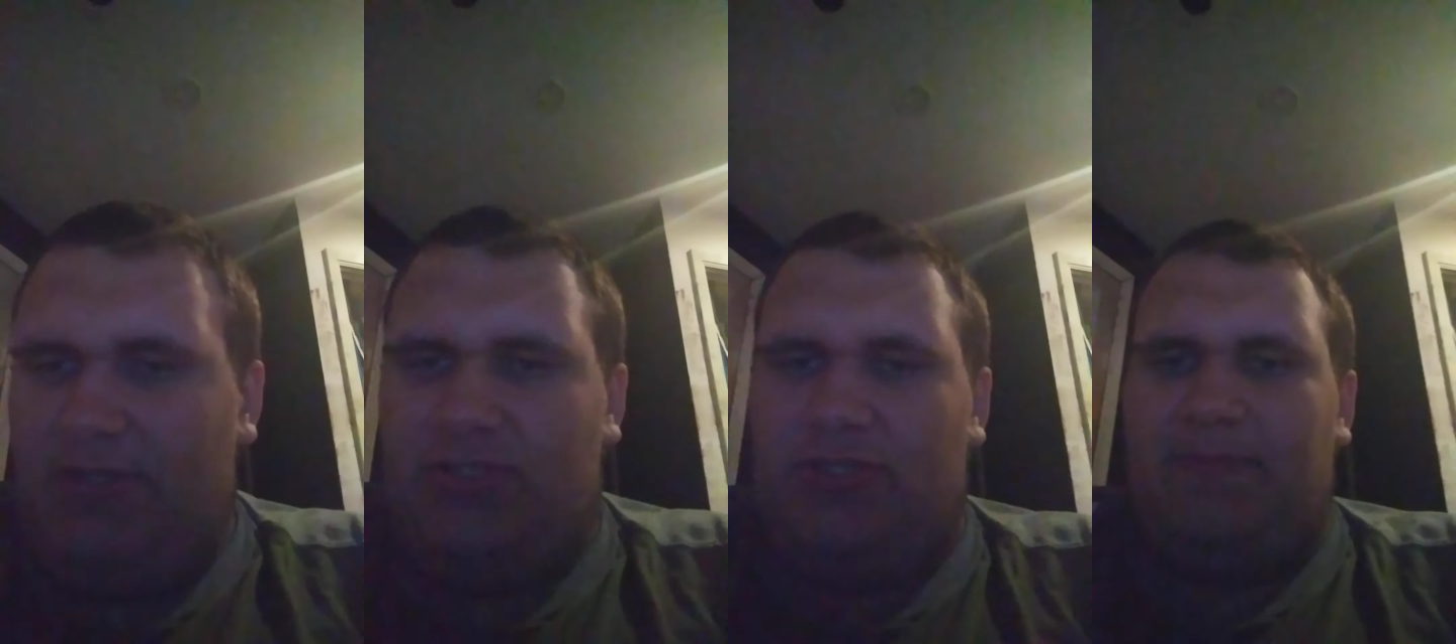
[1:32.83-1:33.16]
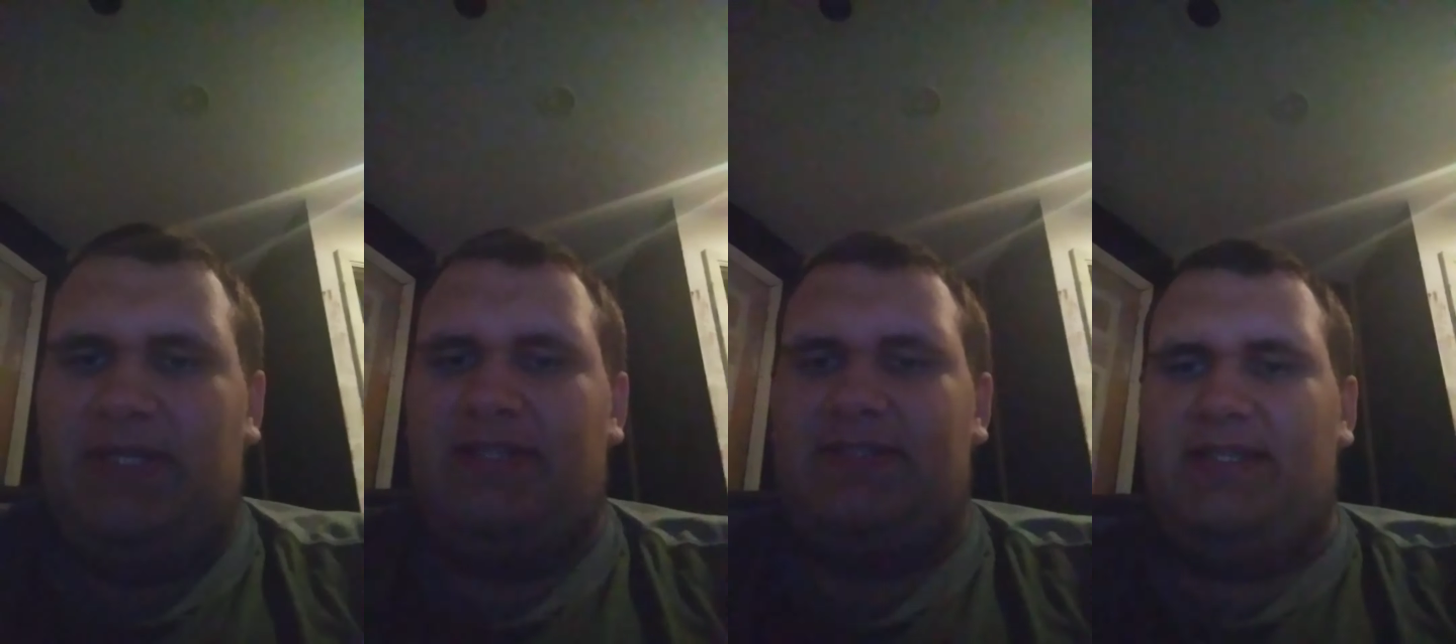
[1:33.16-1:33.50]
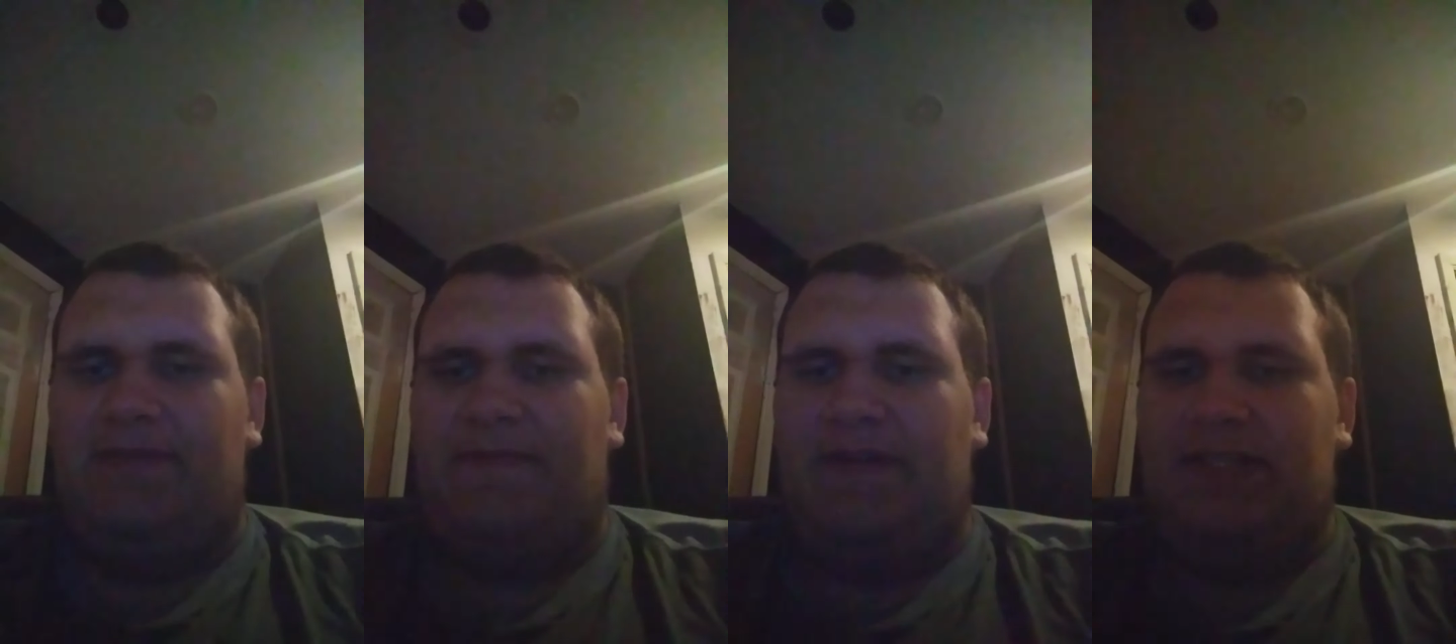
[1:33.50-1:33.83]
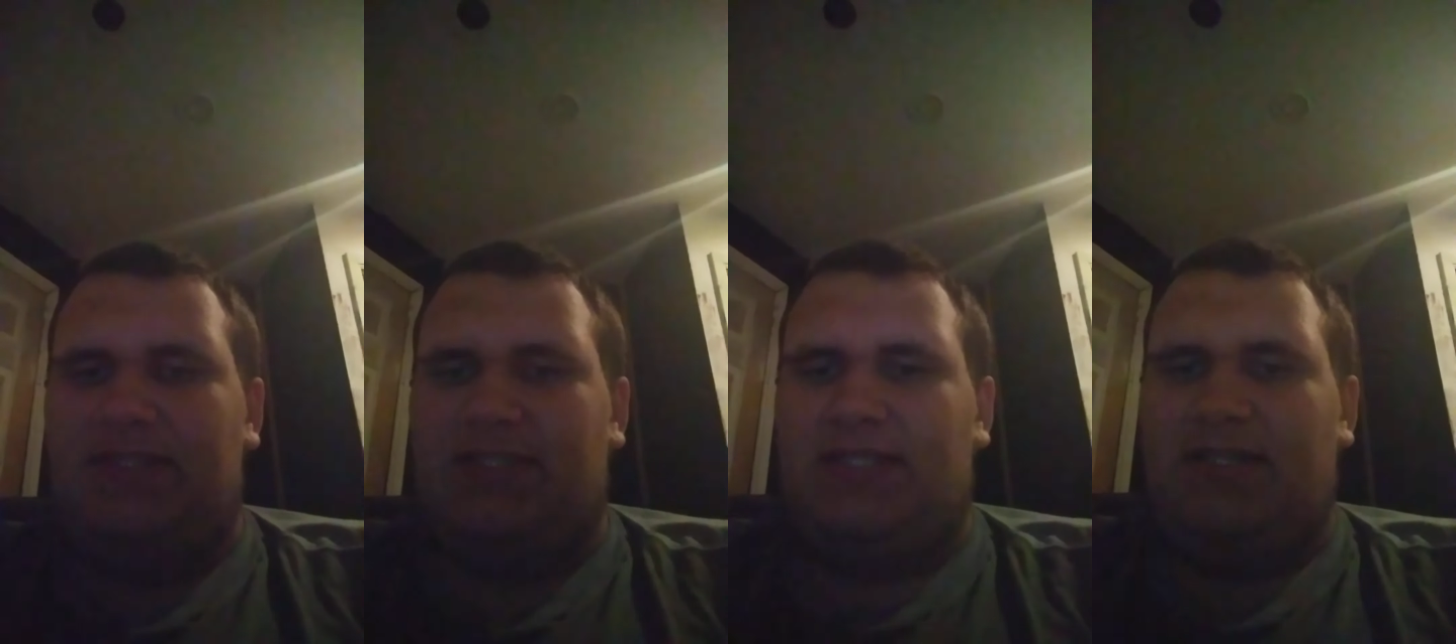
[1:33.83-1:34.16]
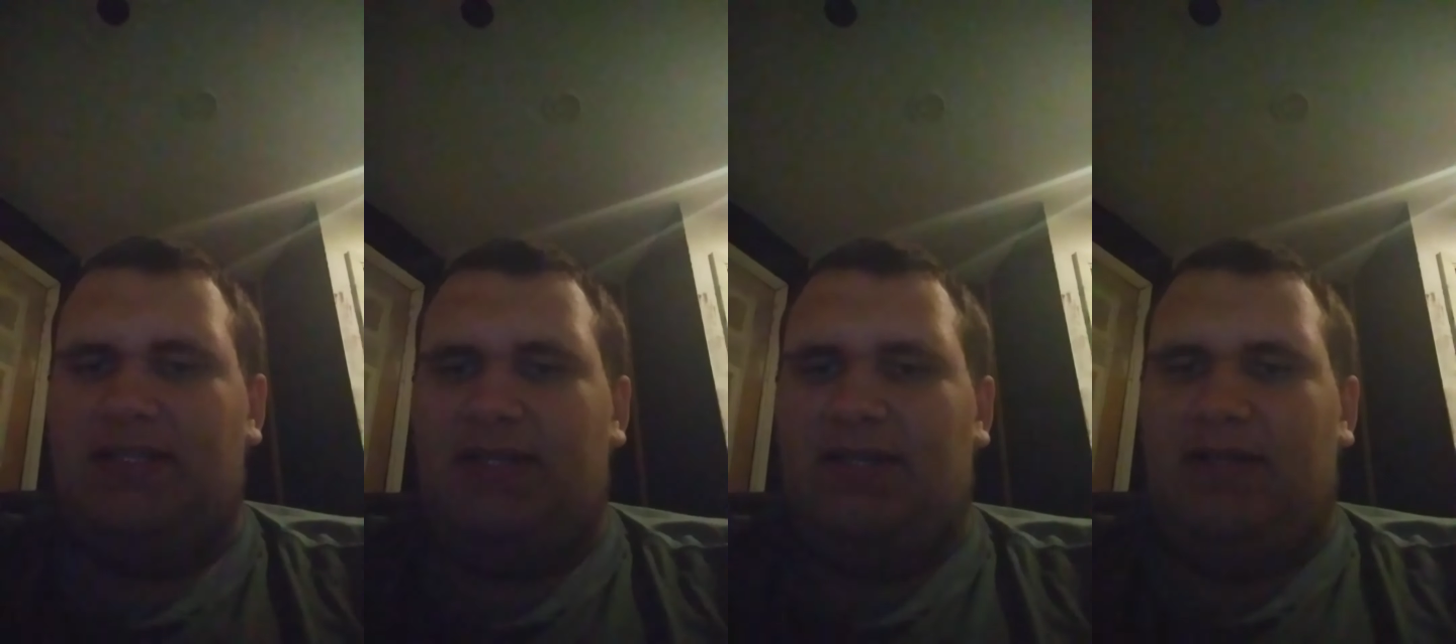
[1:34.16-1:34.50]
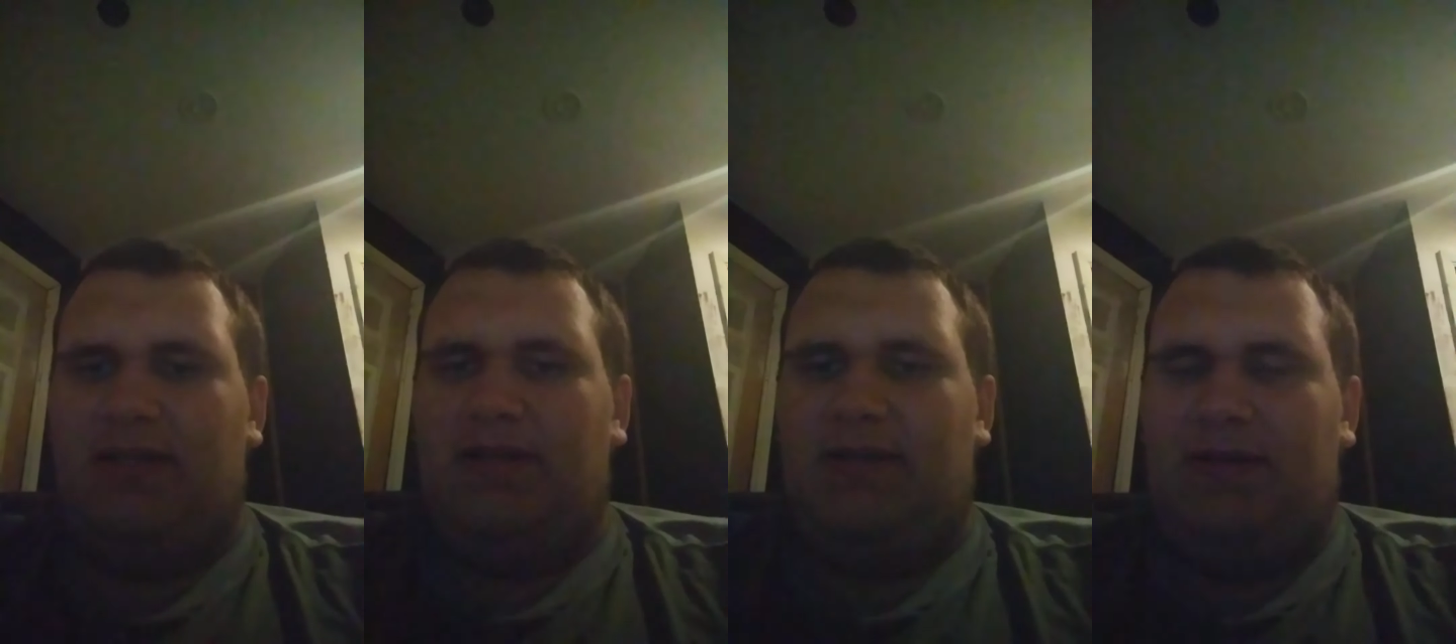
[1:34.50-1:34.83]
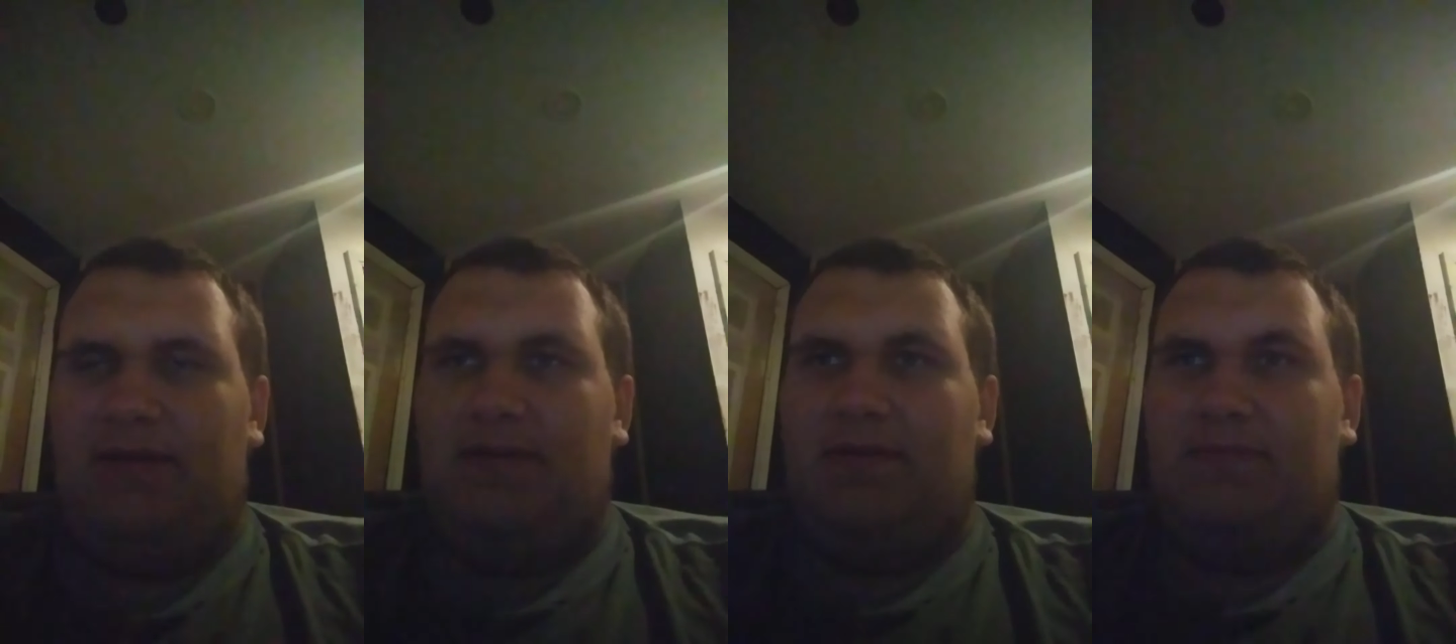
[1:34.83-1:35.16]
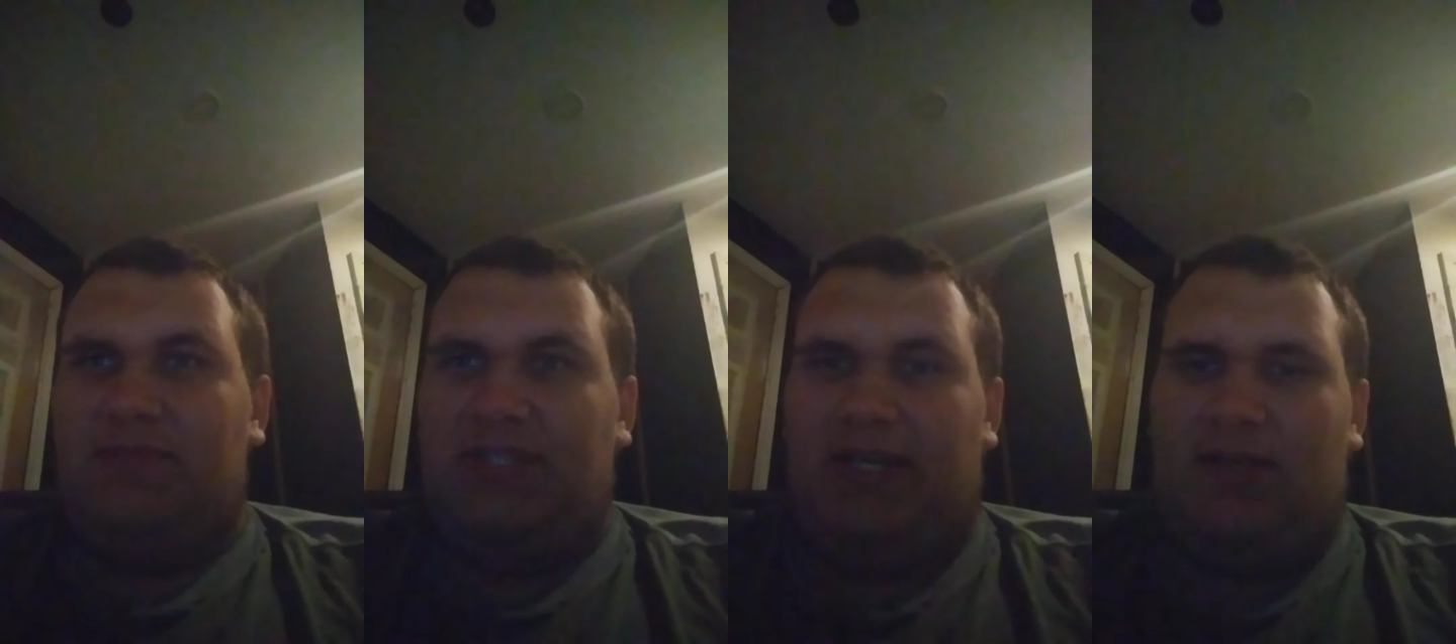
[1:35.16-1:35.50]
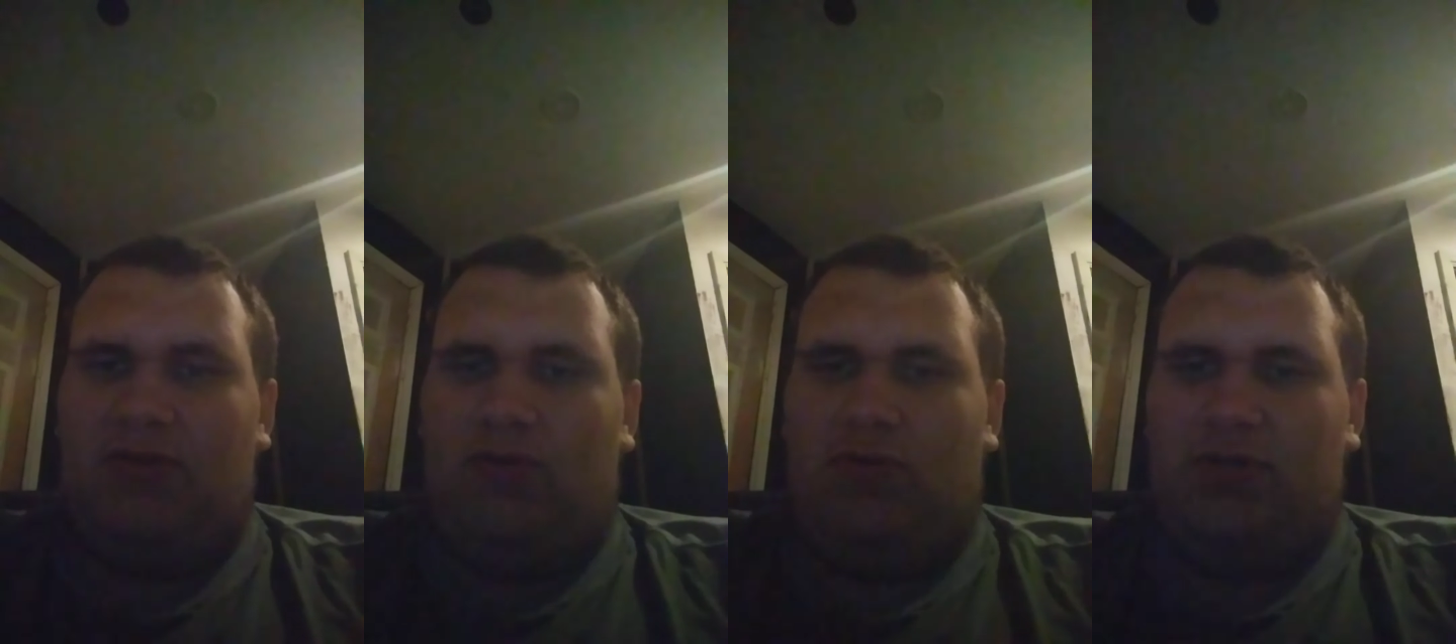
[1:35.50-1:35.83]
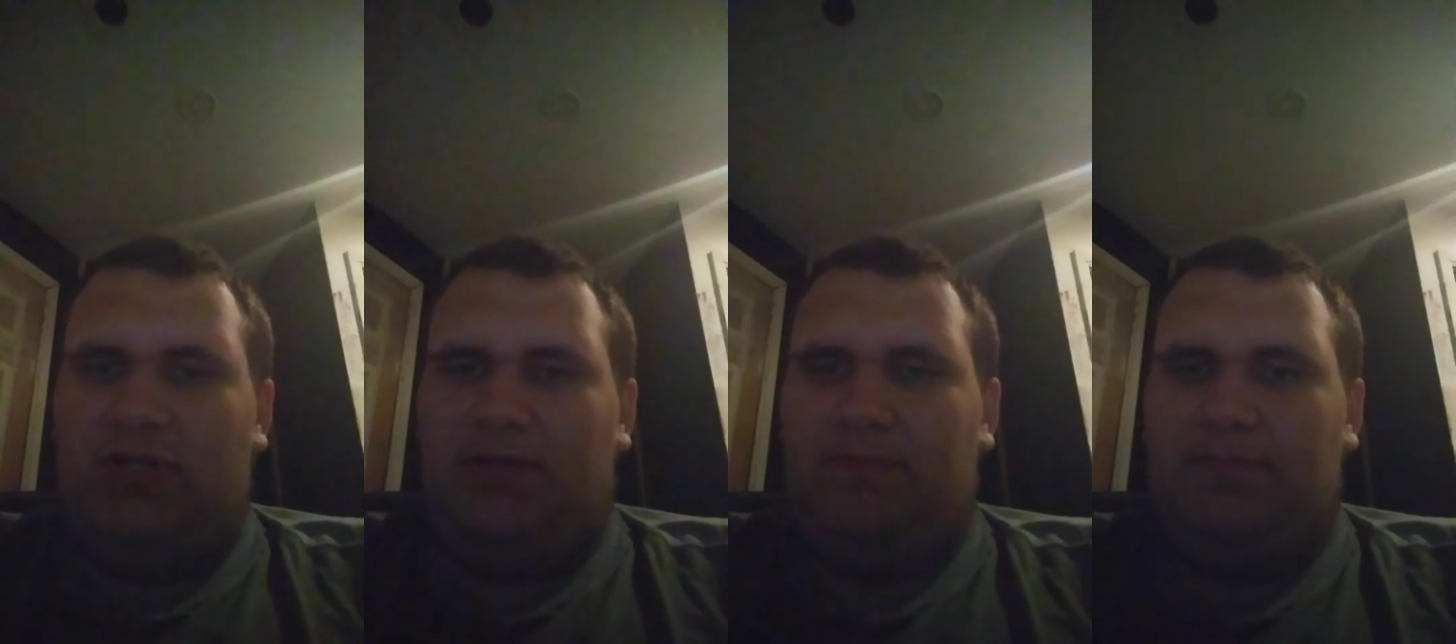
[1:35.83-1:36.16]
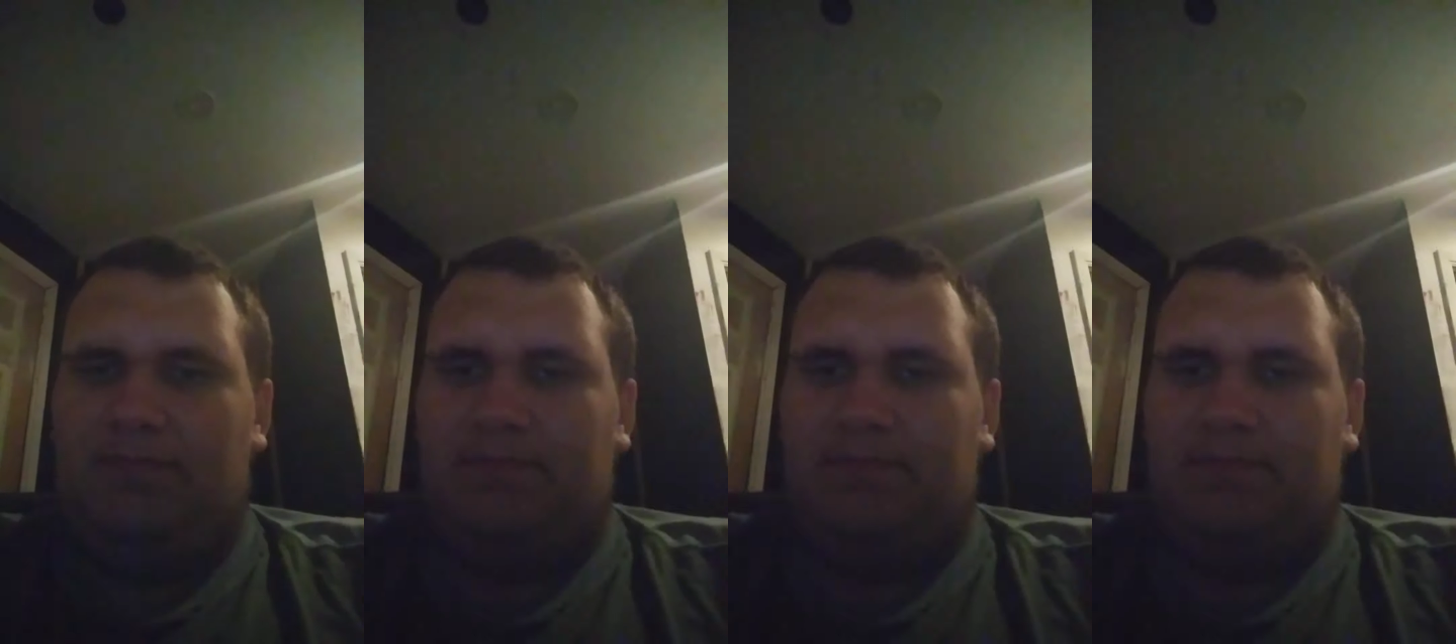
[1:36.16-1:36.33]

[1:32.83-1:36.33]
2-minute defense, second quarter,